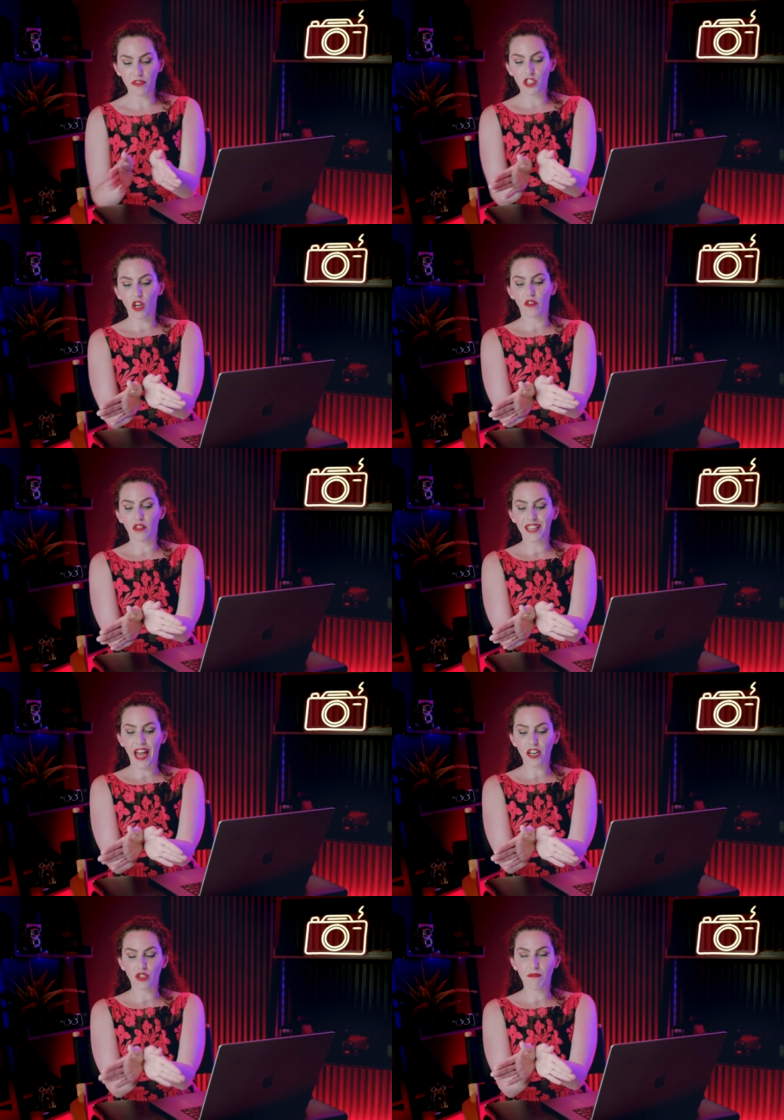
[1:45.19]
of each other is
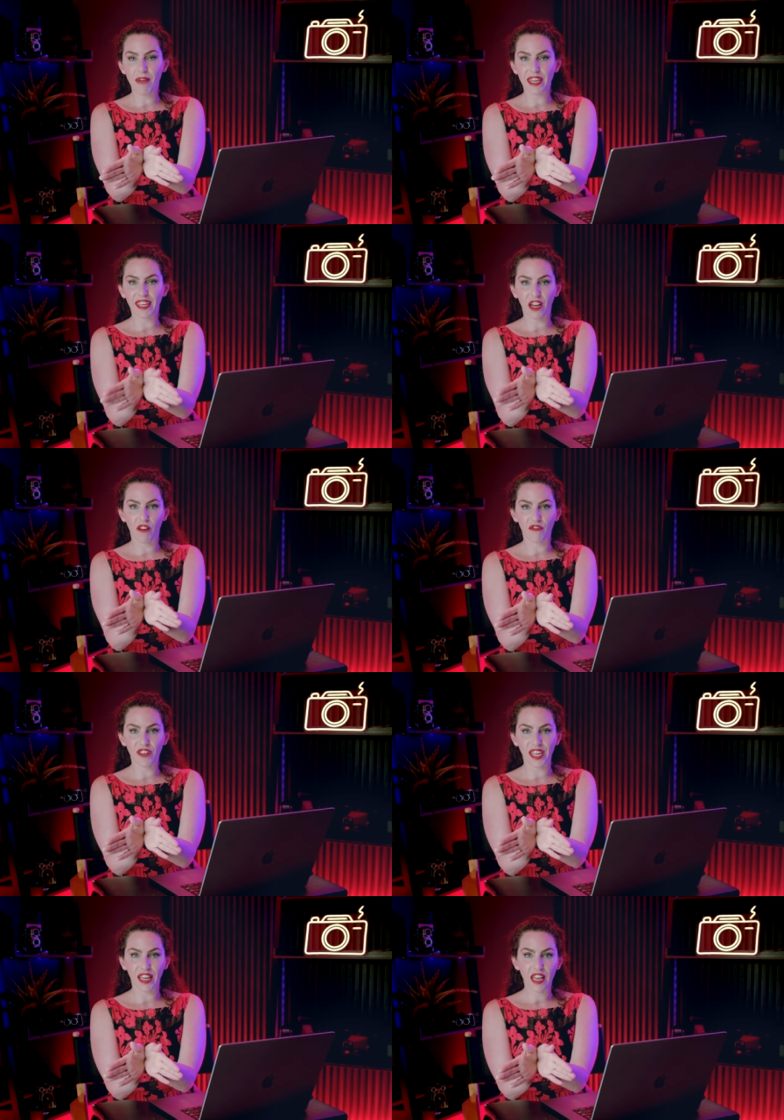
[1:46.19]
actually making a
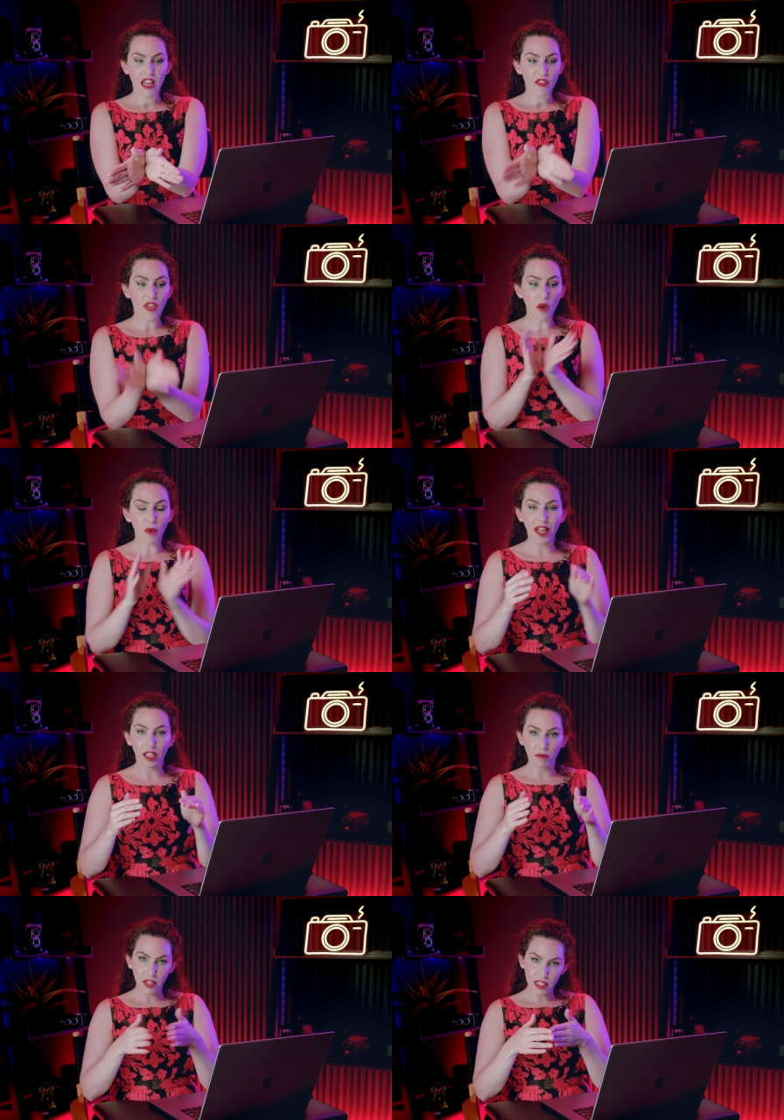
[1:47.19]
V. That way I
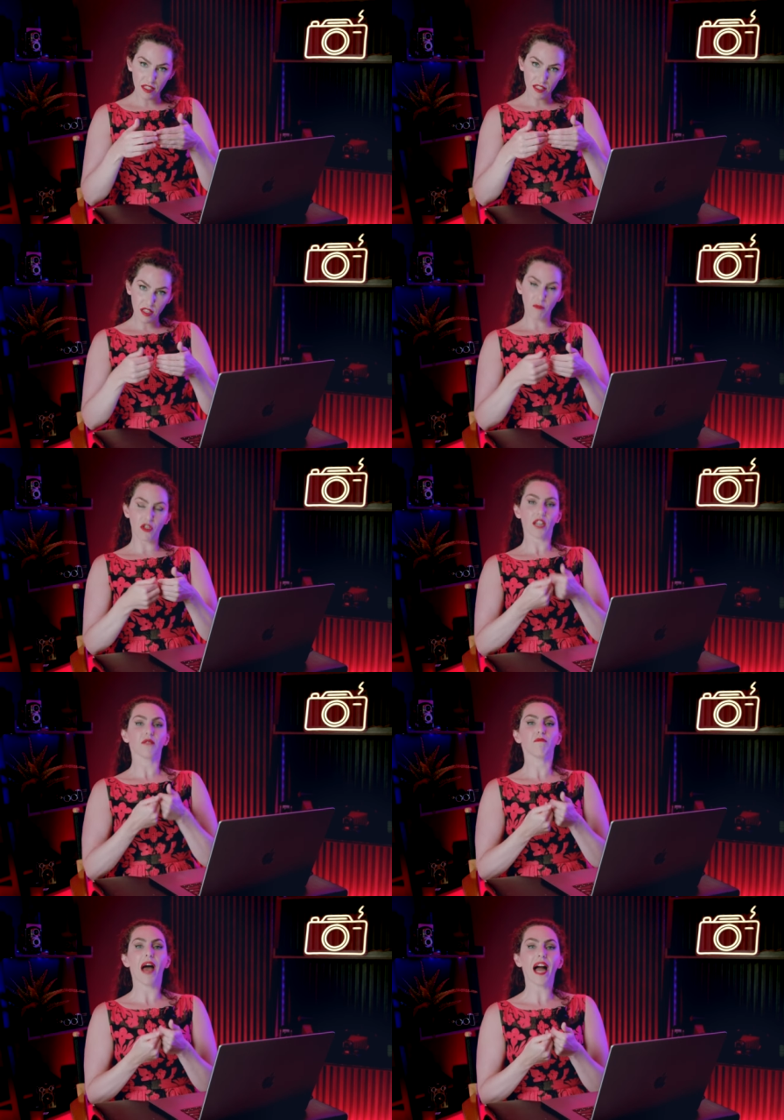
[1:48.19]
could place the
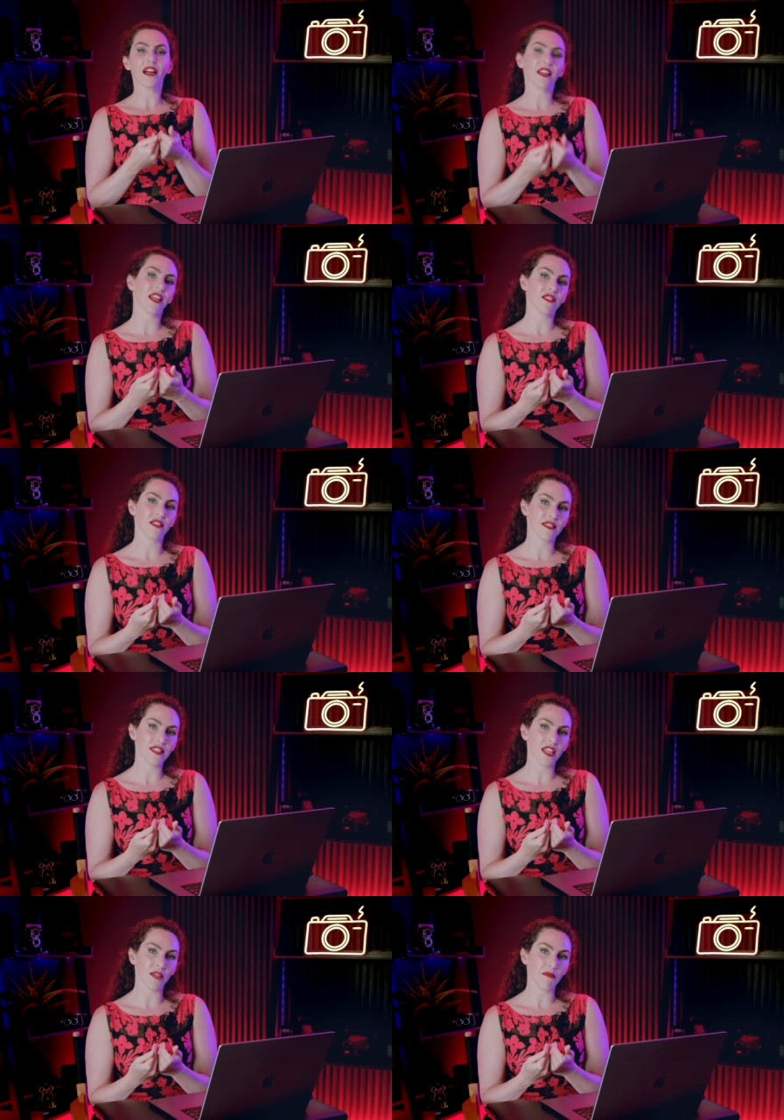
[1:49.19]
subject back against the
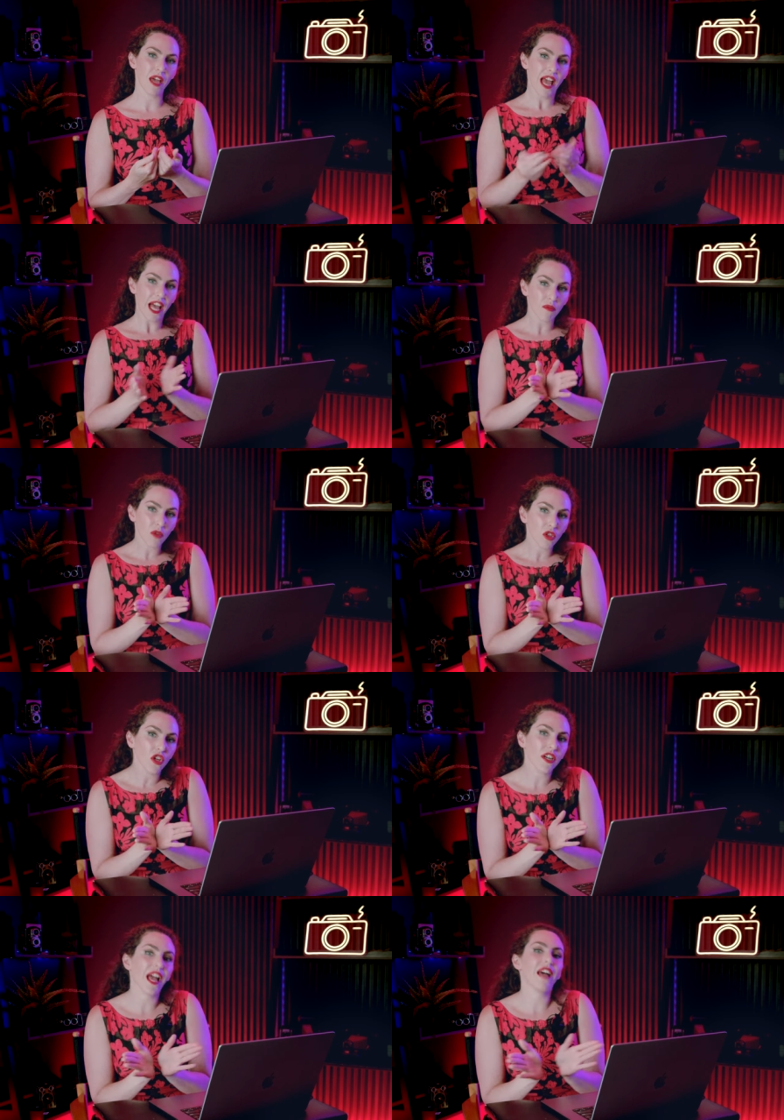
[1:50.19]
seam and would
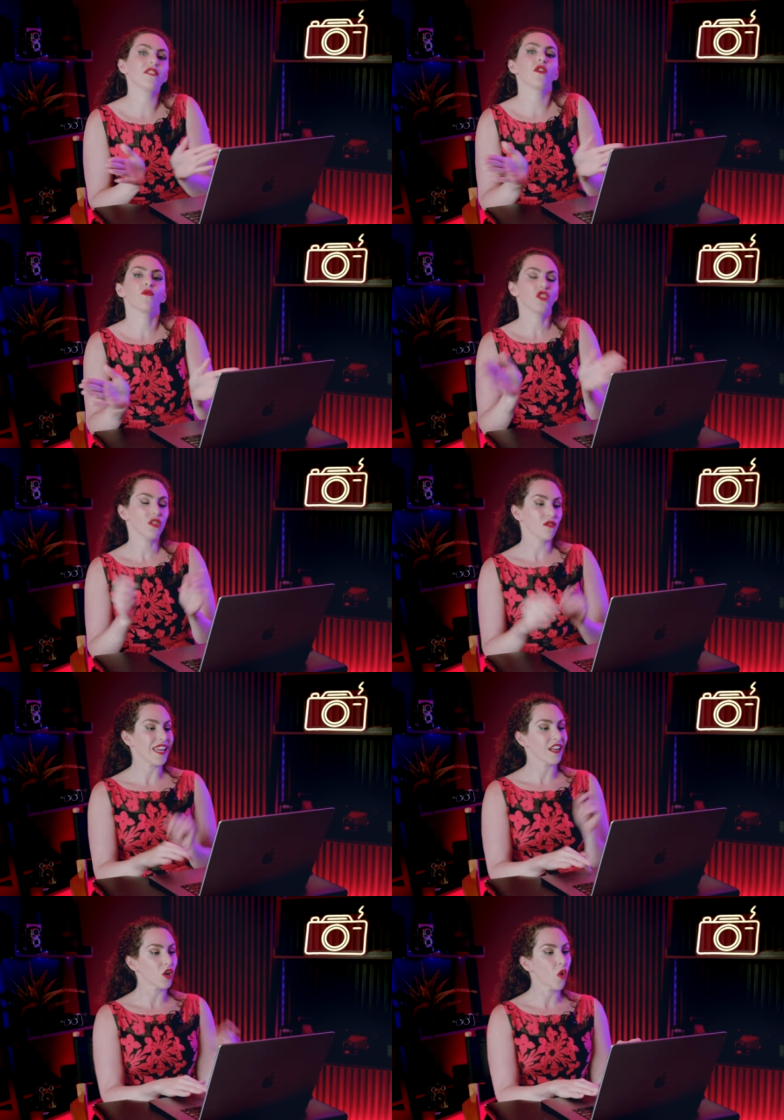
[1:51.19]
look as though she's
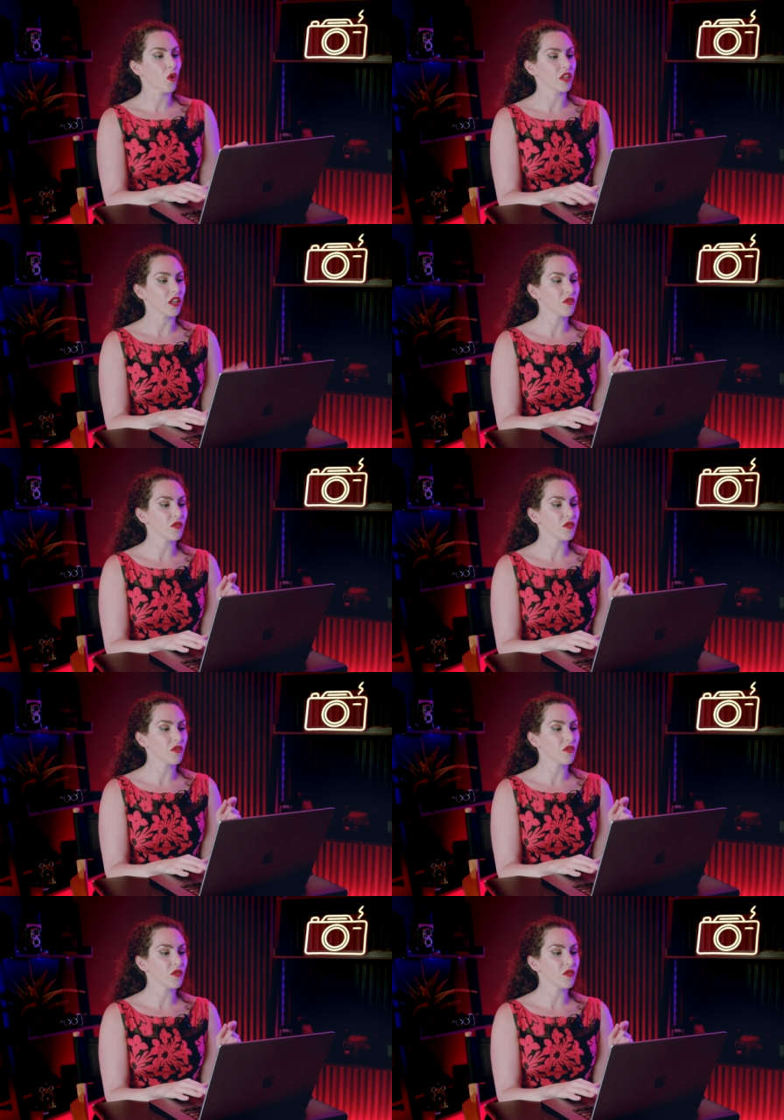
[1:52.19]
in a corner. And